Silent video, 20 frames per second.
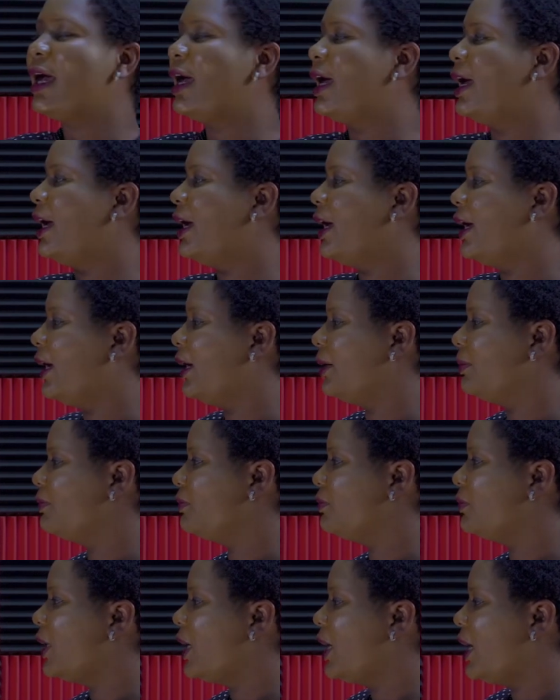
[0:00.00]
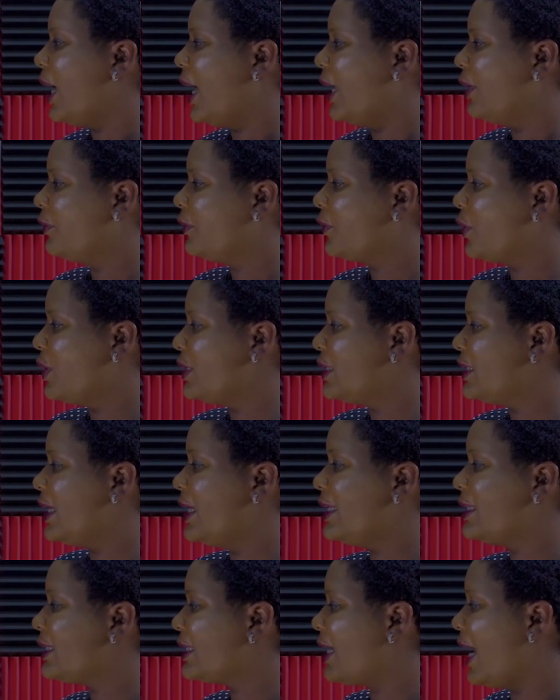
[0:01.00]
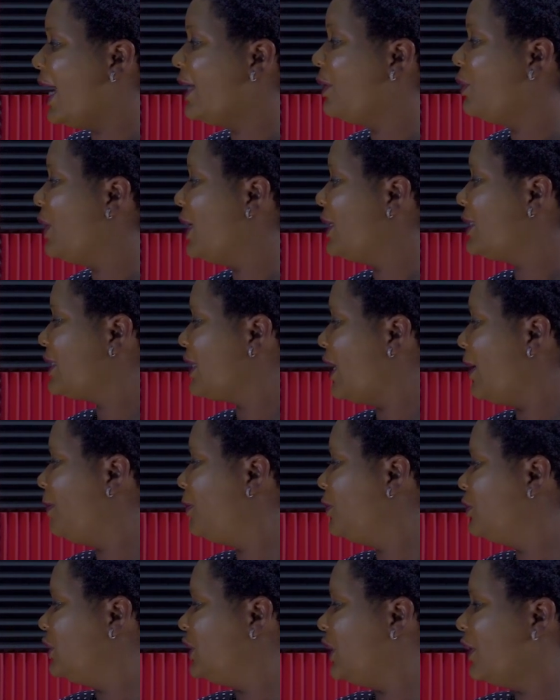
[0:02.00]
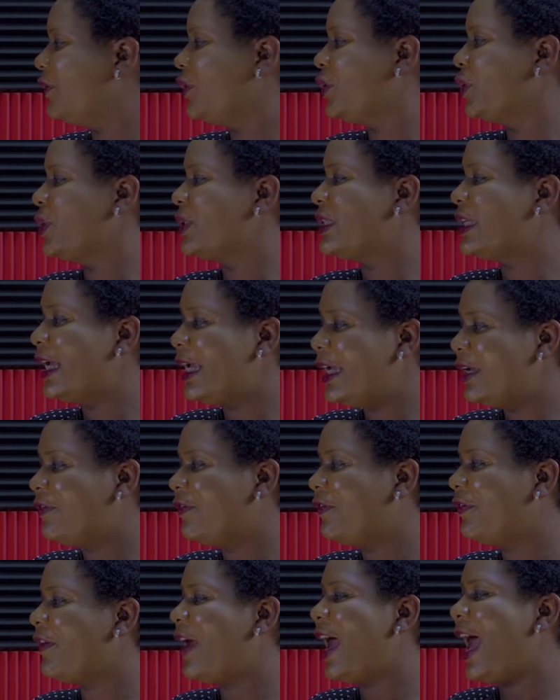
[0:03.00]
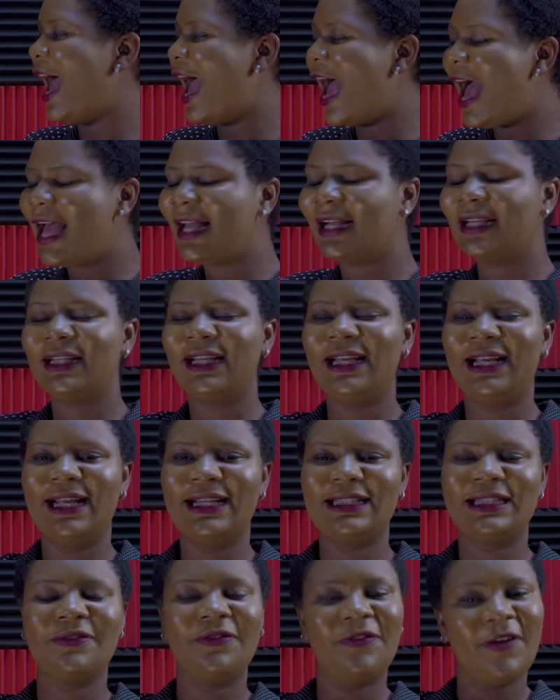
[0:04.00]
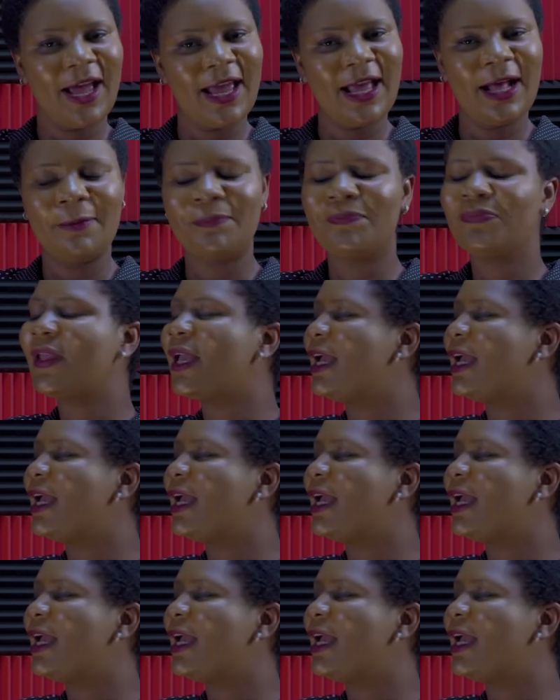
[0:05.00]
and of course, says Kanye West sampled DAVIDO's Heath, and it's fire.